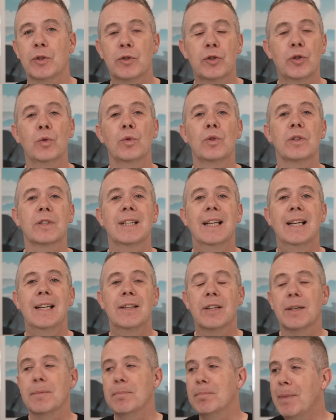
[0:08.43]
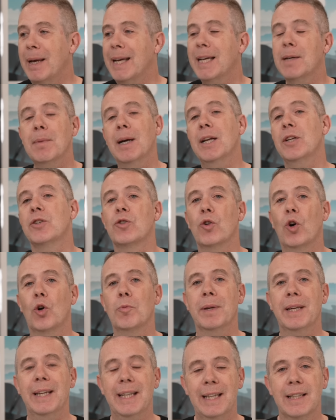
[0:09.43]
with tools that make my
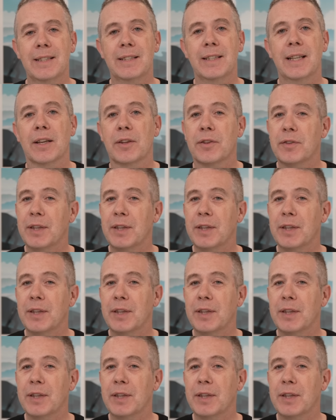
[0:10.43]
job easier,